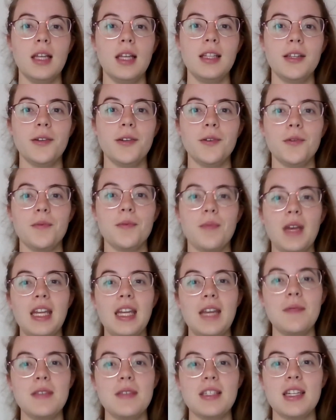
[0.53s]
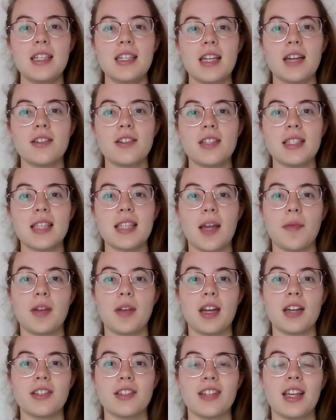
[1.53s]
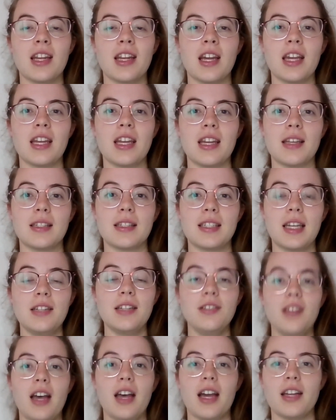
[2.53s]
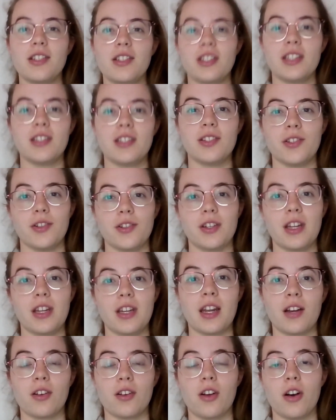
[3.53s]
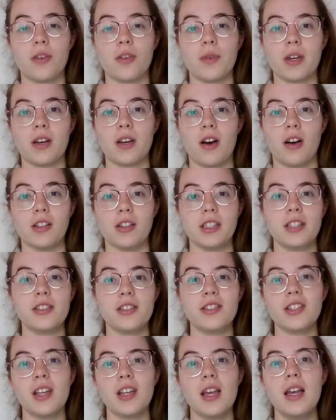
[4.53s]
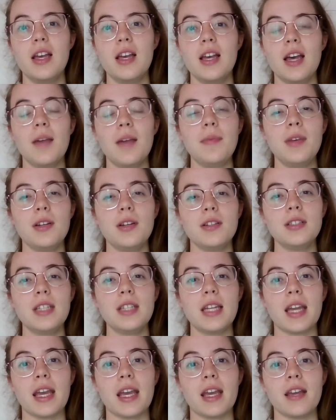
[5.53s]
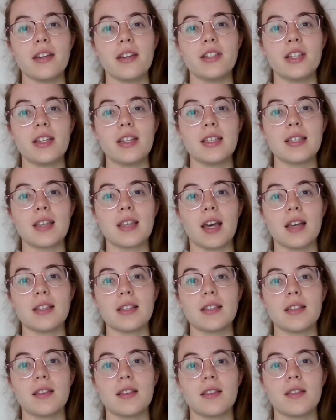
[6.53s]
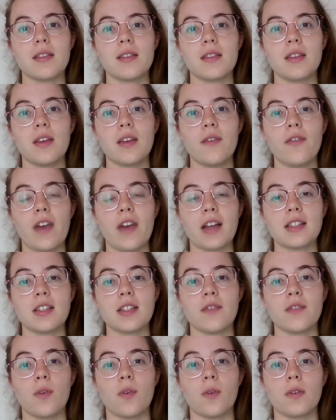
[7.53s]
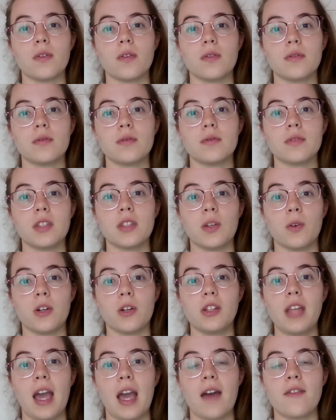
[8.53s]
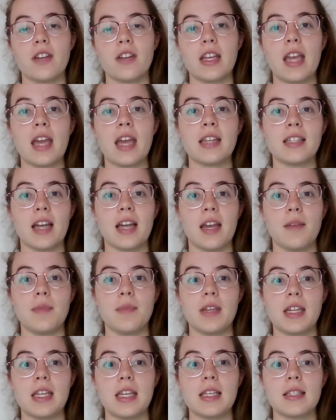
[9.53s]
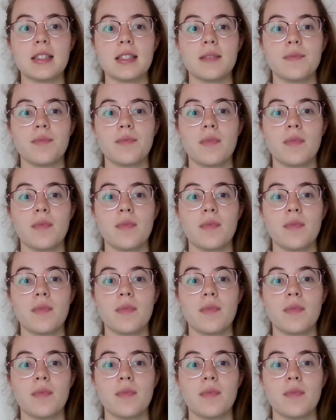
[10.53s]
Hello, my name is Natasha Sabadash, and I am a dental hygiene student in Algonquin College. I'm here today to discuss the effects of the oral cavity and diabetes.